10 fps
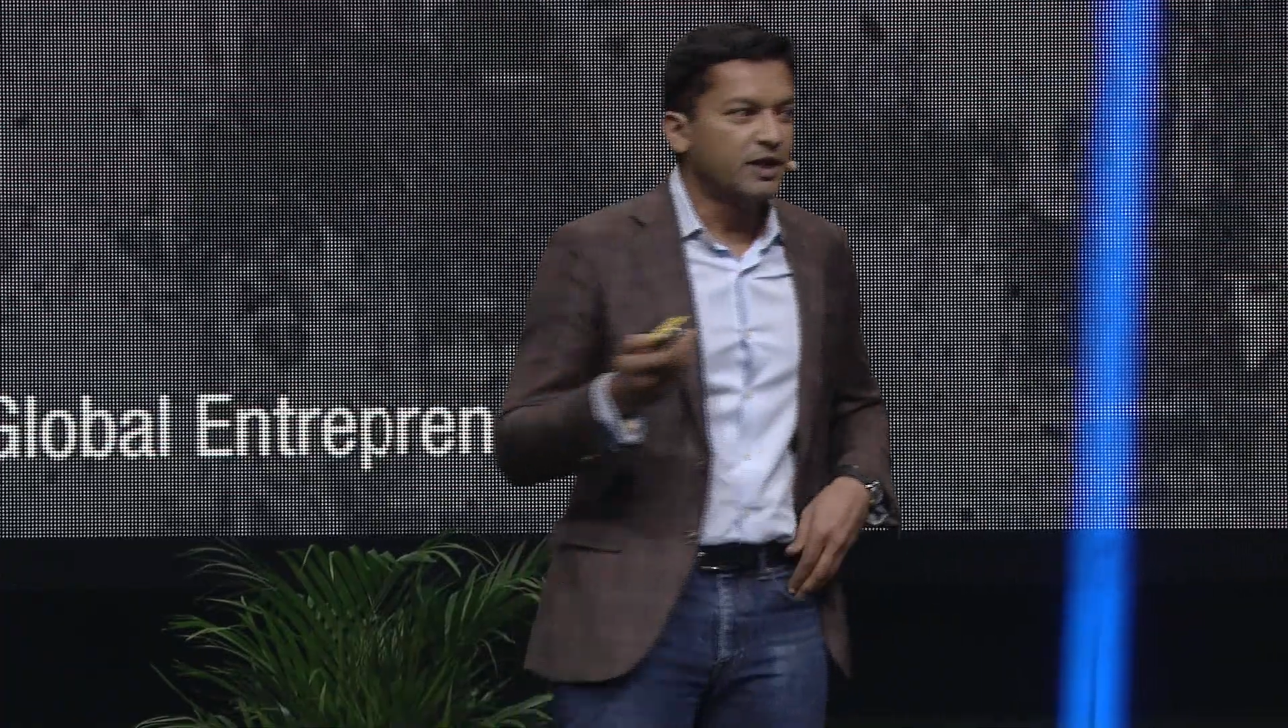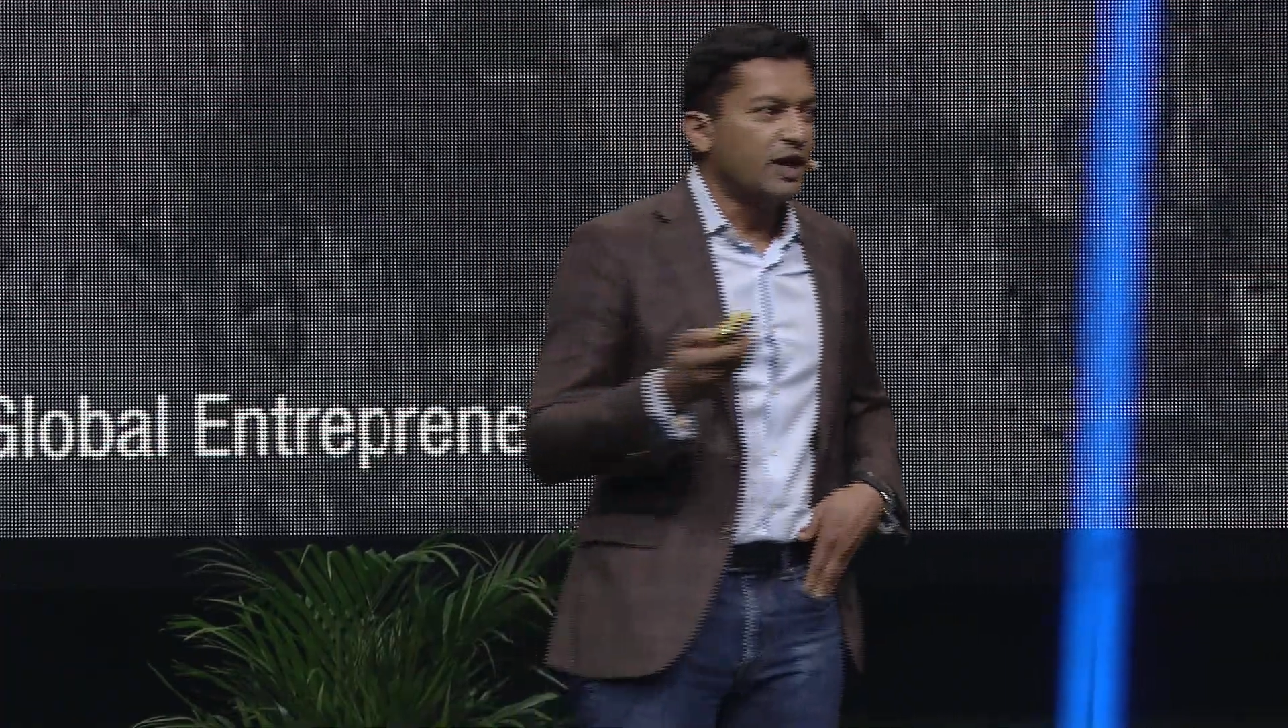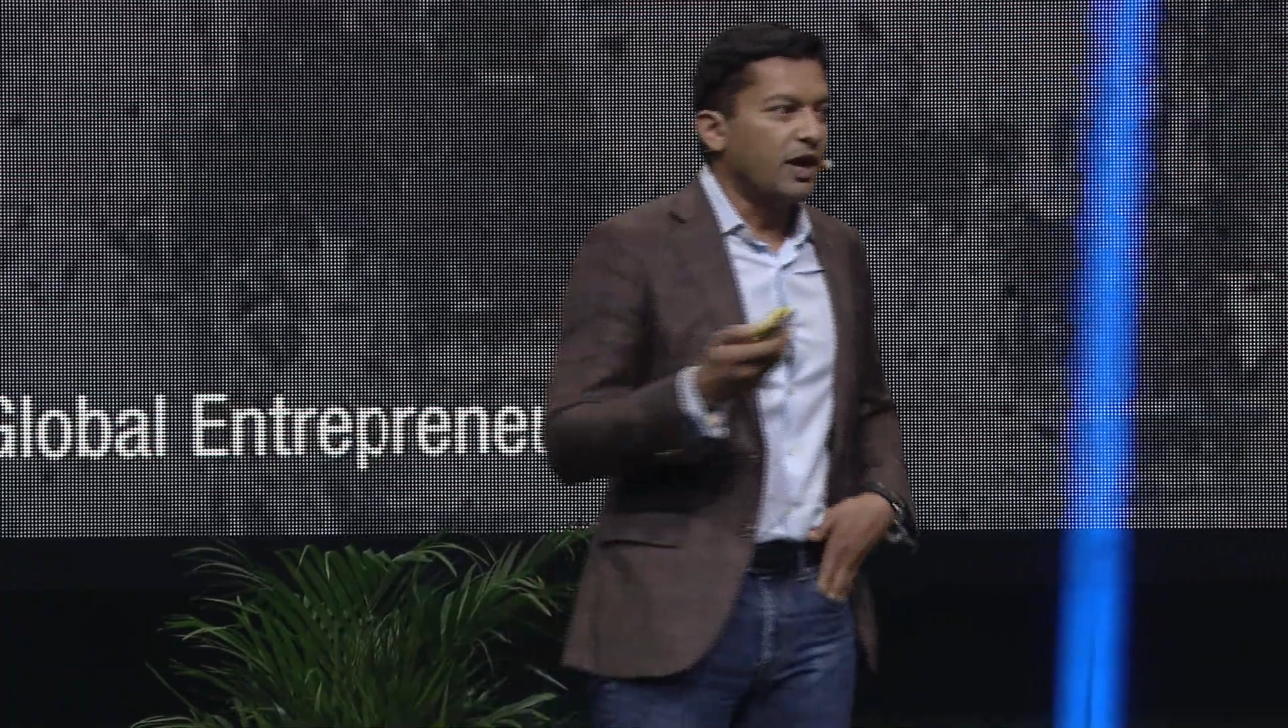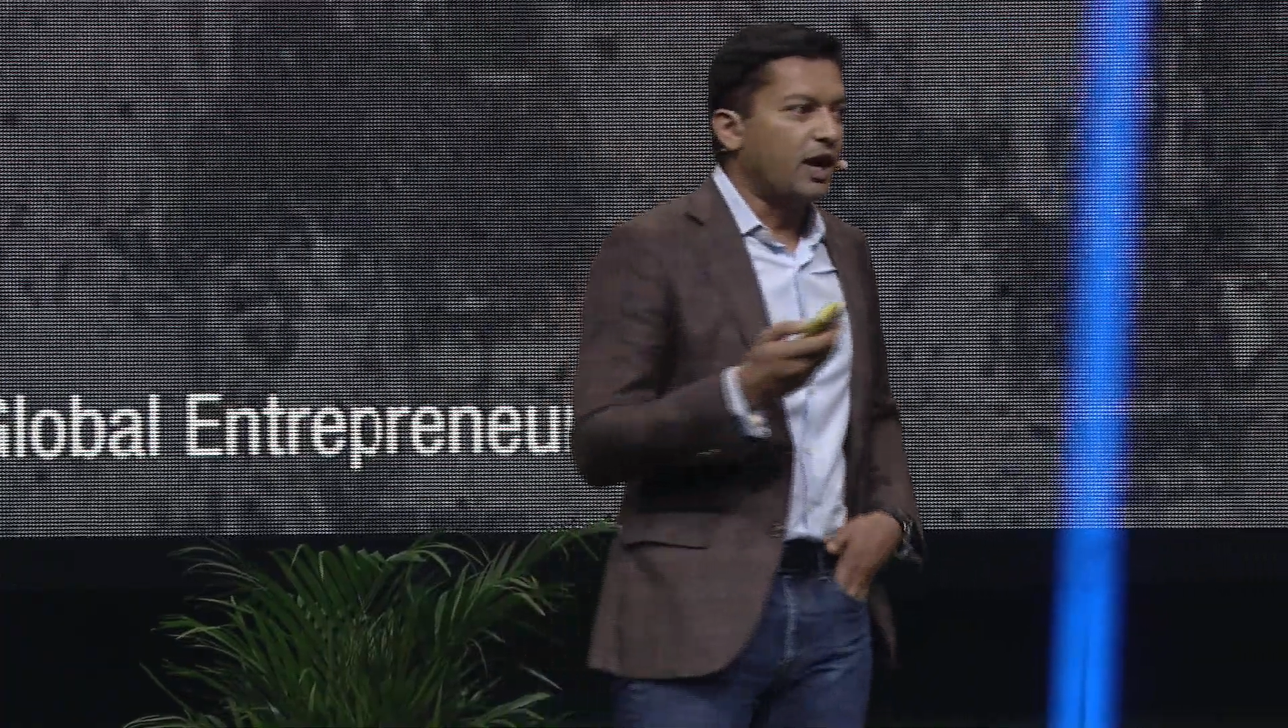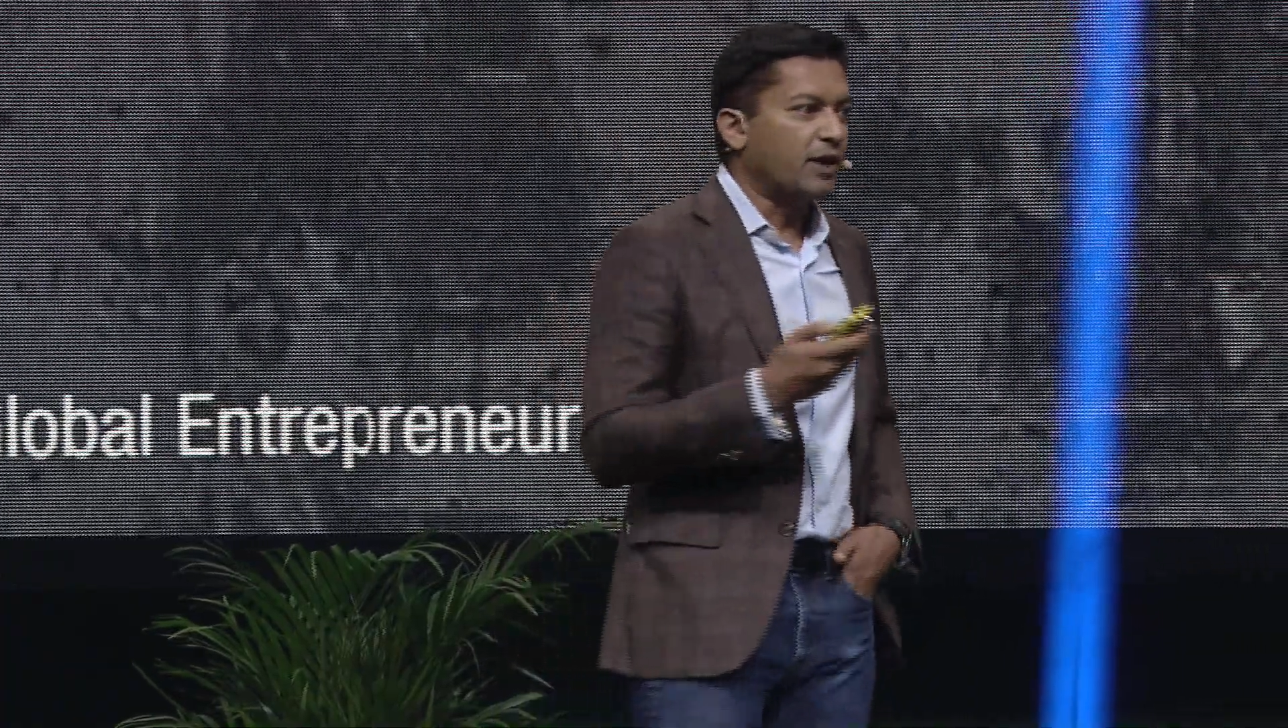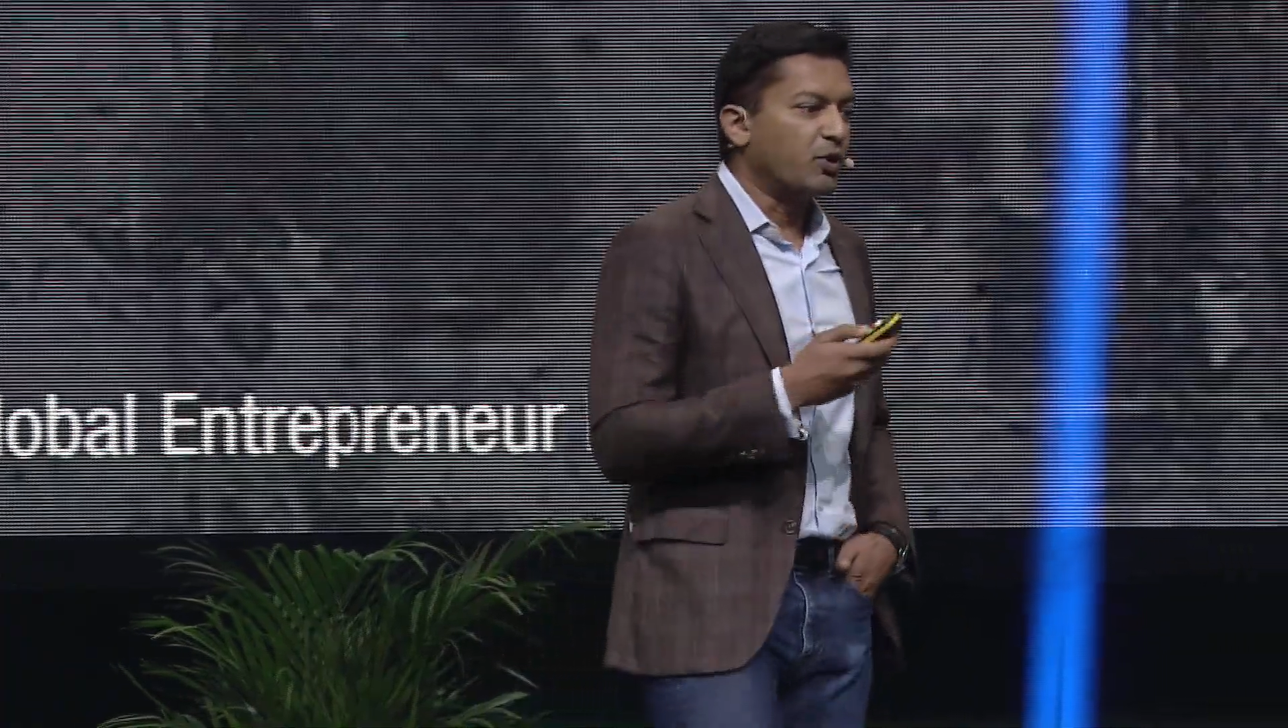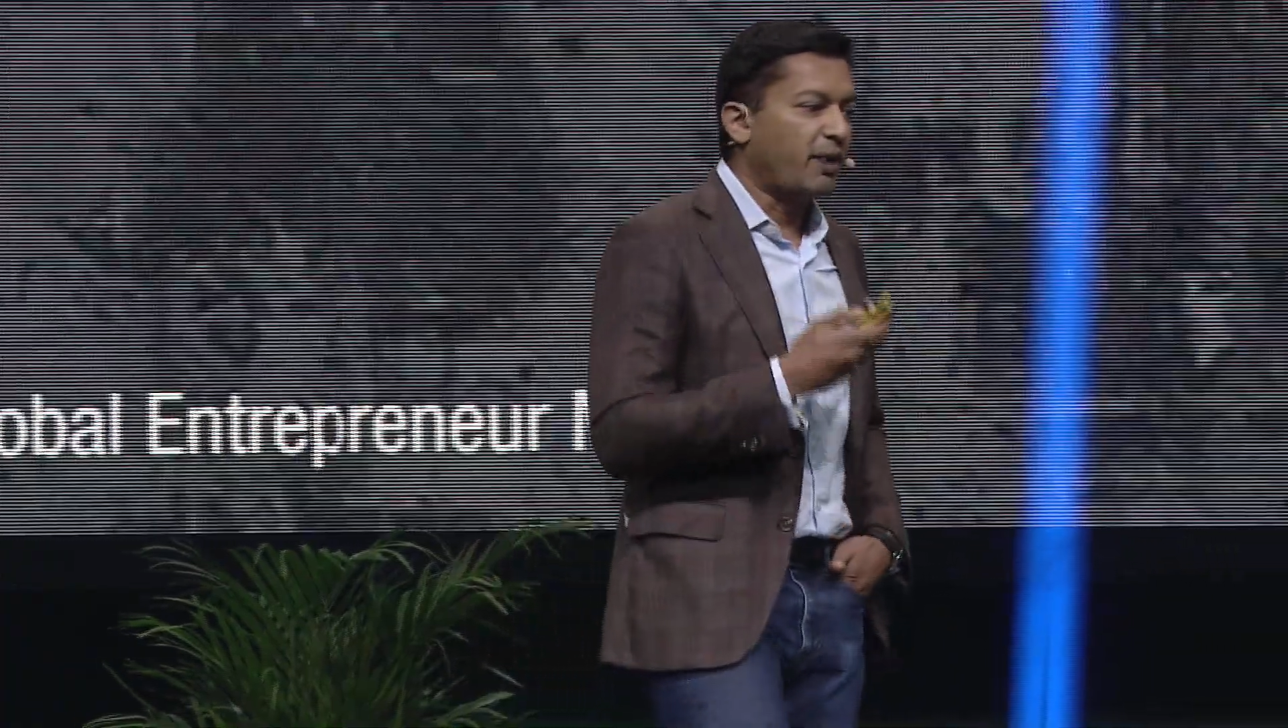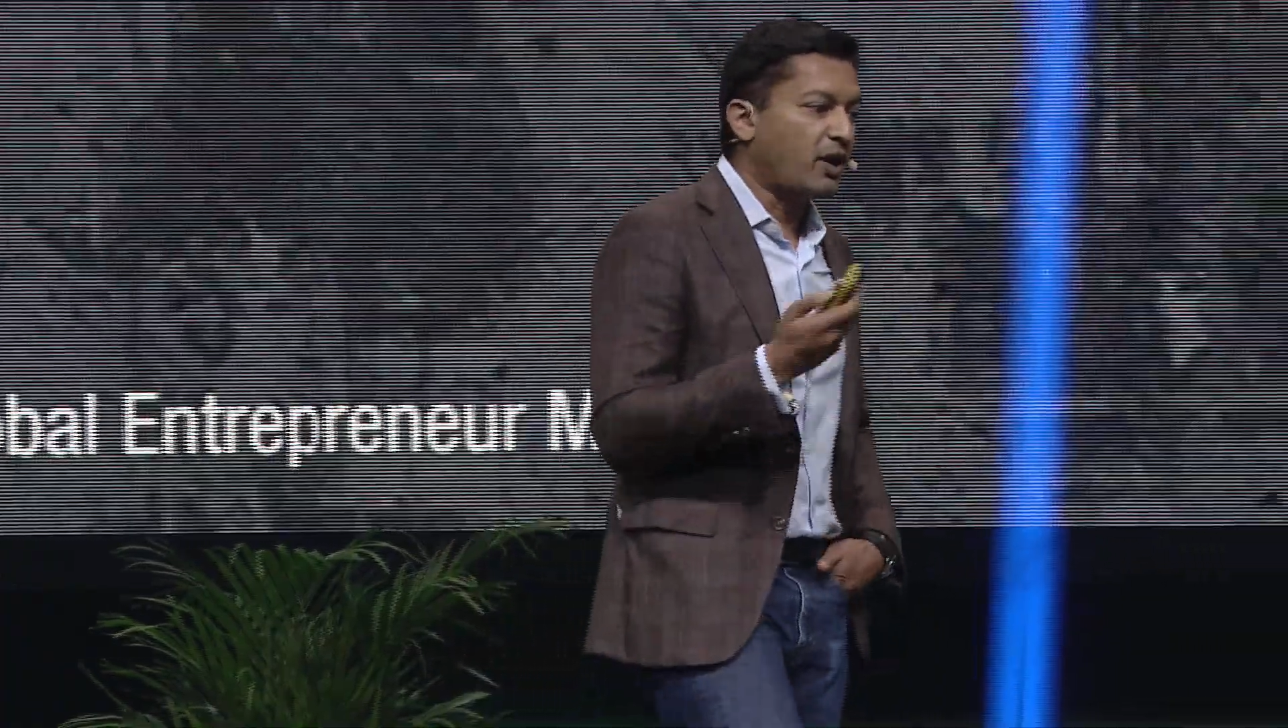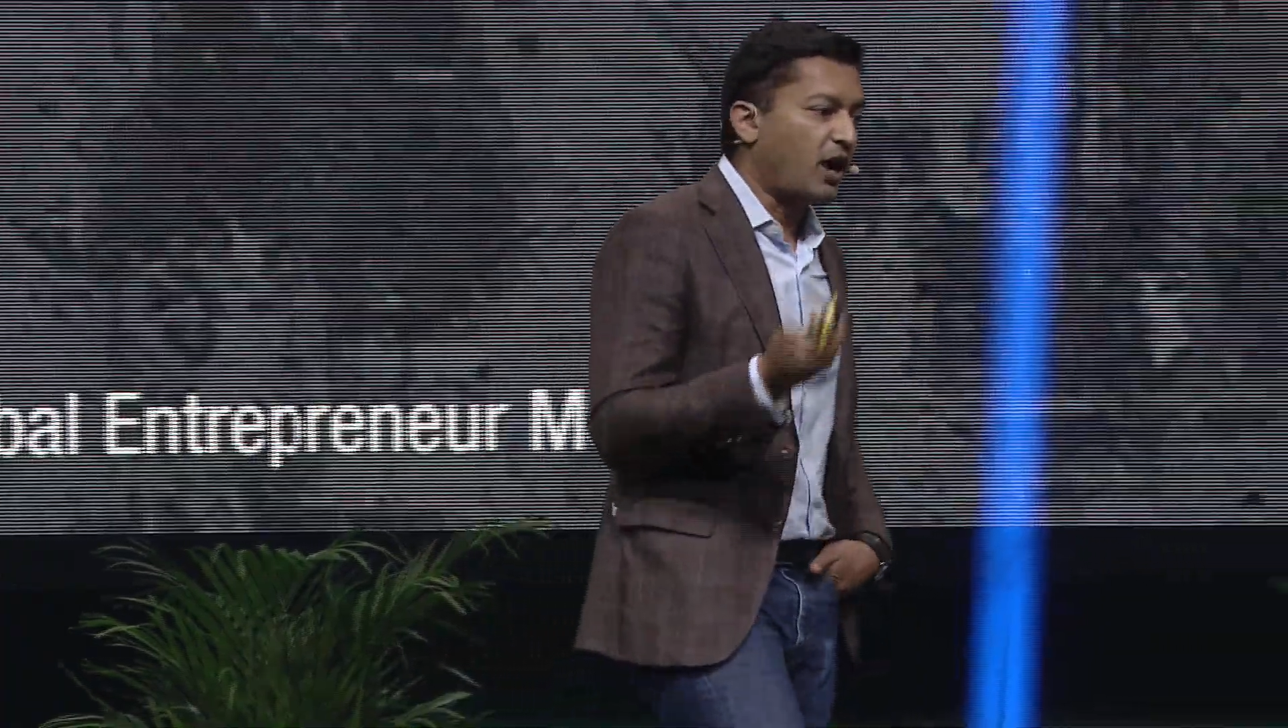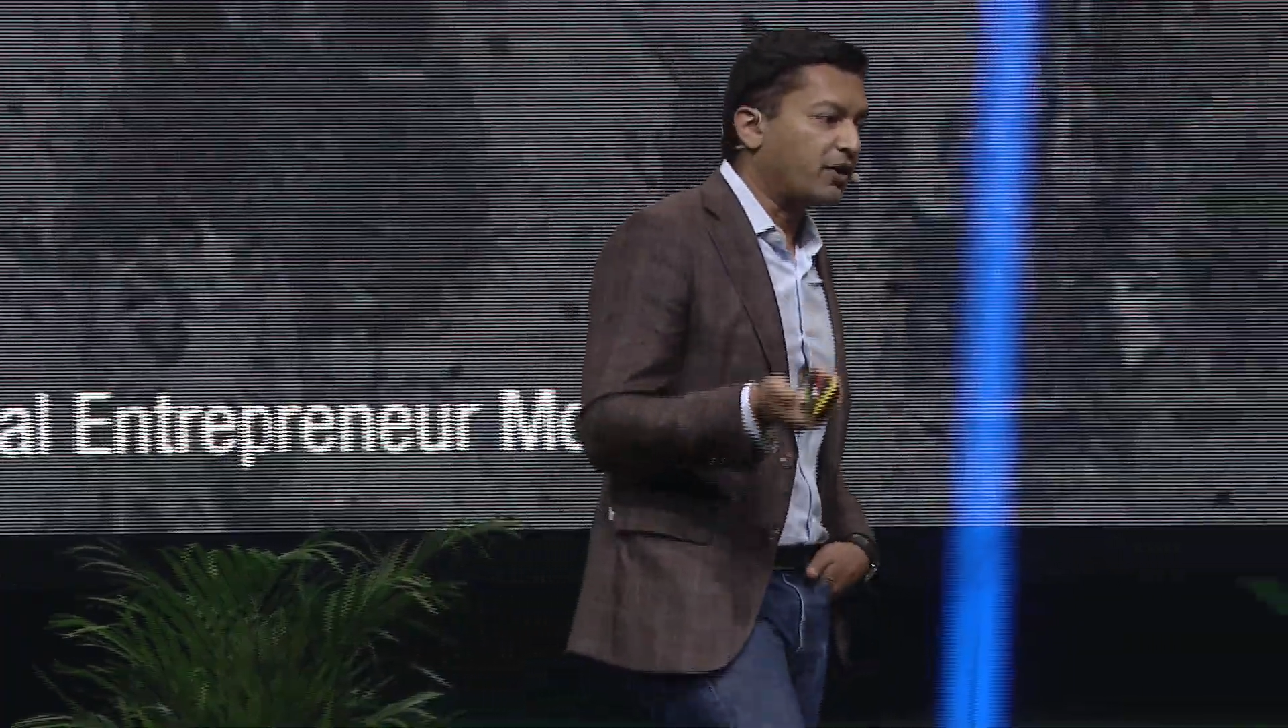You
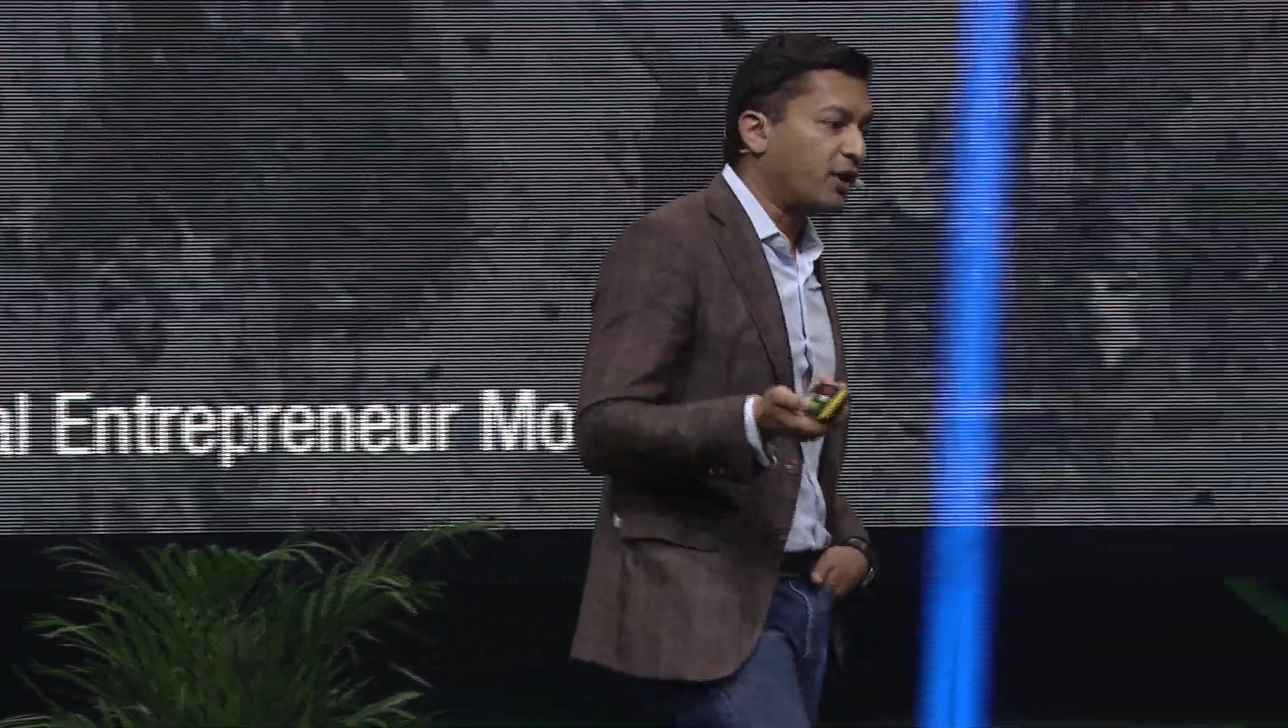may not